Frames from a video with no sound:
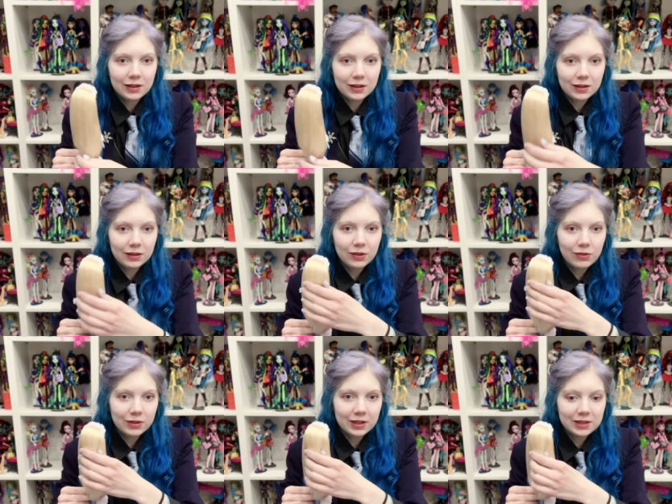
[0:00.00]

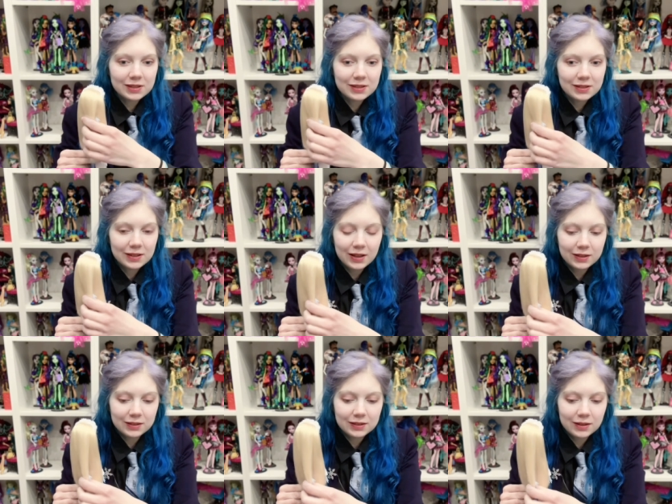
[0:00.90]
longest
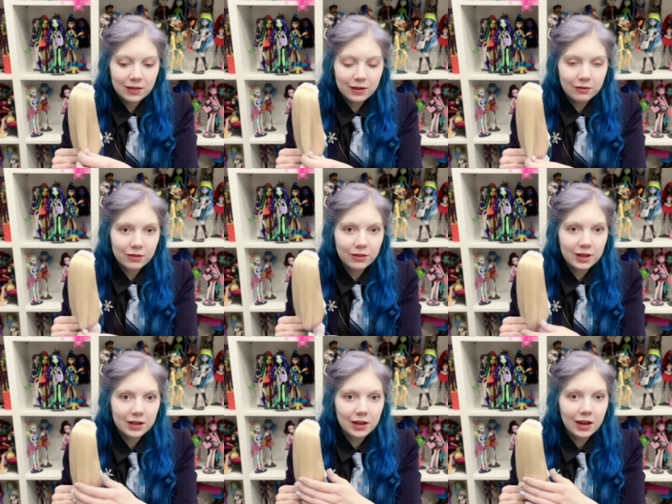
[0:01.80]
and very
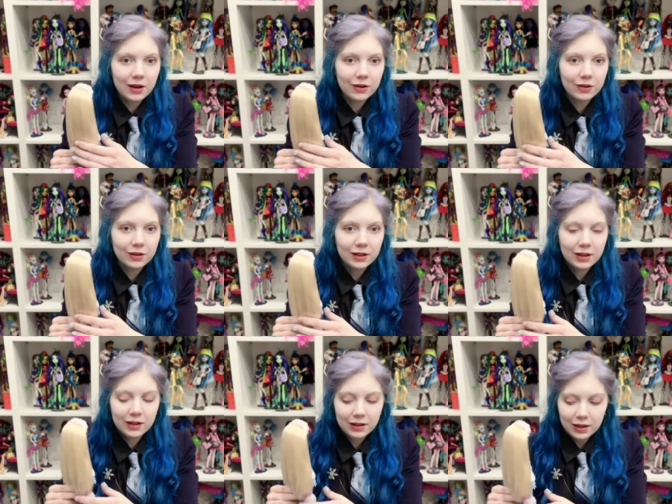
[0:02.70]
thick hair
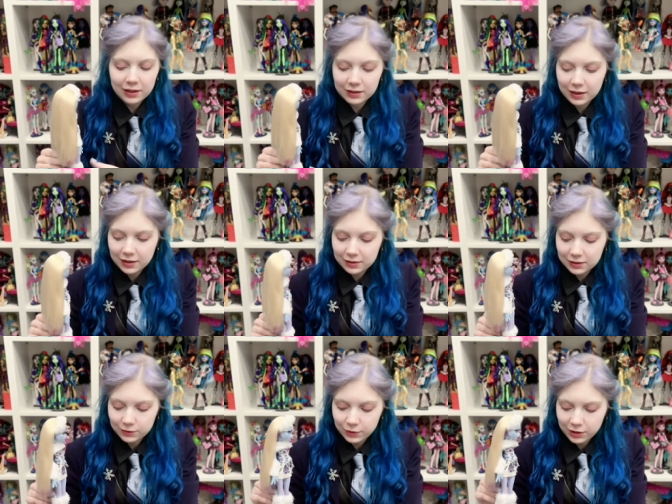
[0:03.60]
and
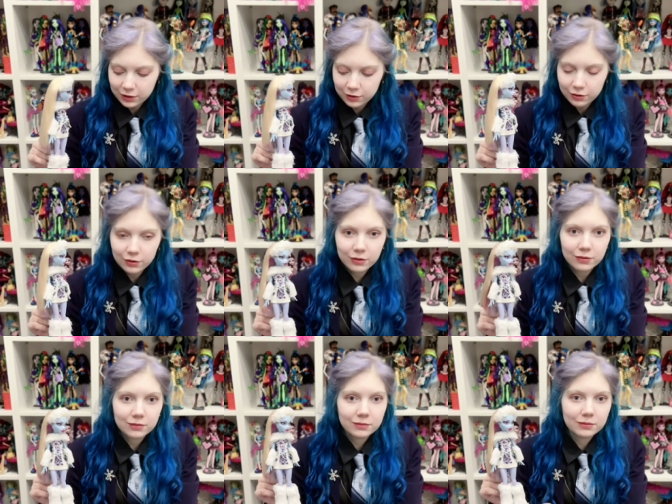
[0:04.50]
ending with her
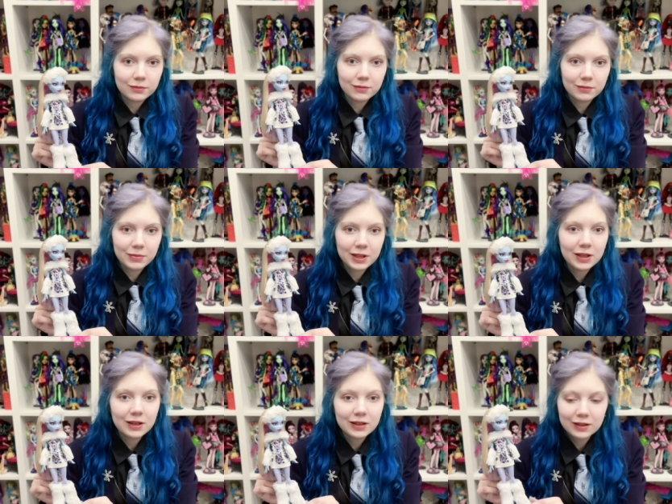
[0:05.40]

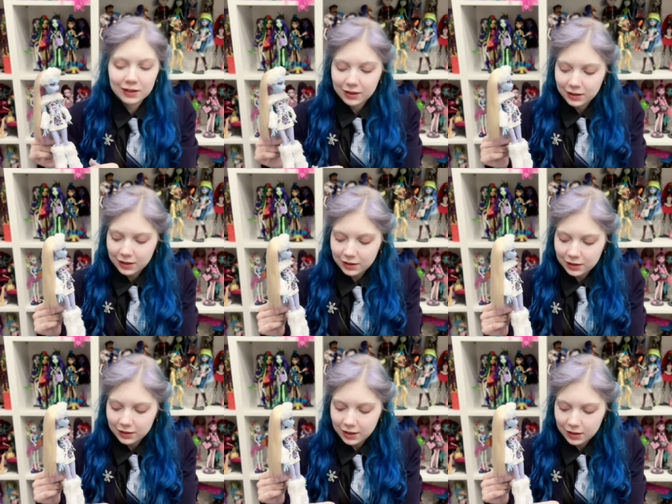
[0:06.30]
big
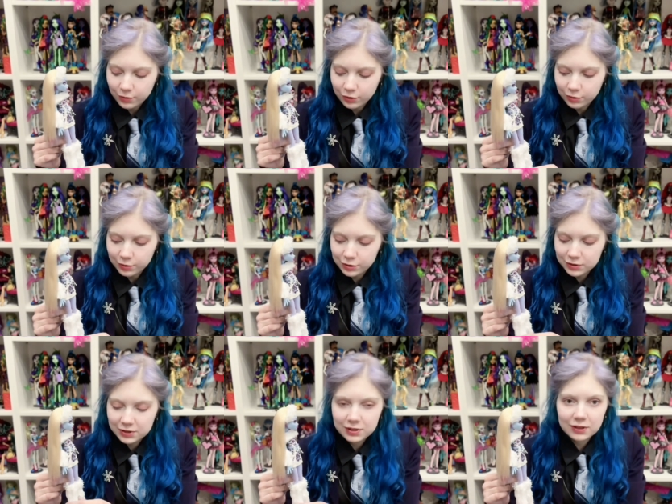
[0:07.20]
leg
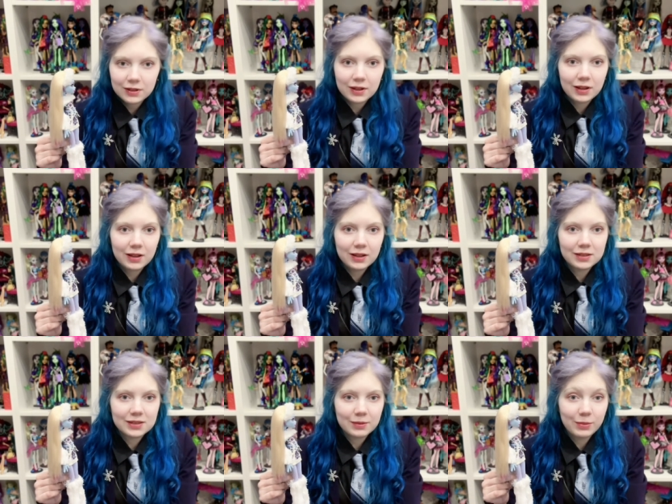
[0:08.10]
warmers.
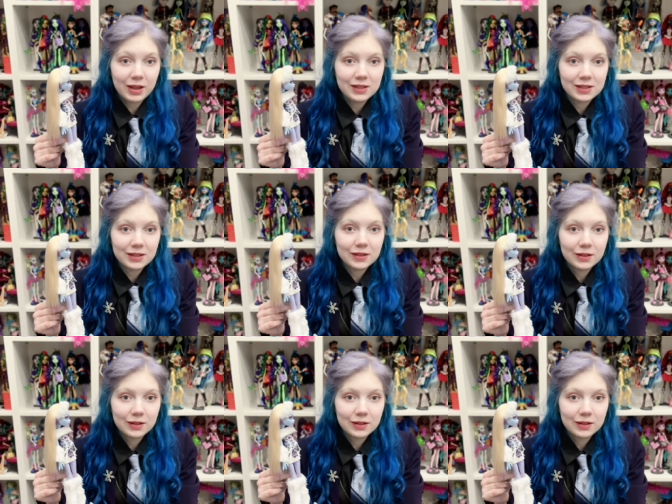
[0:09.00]
It's amazing.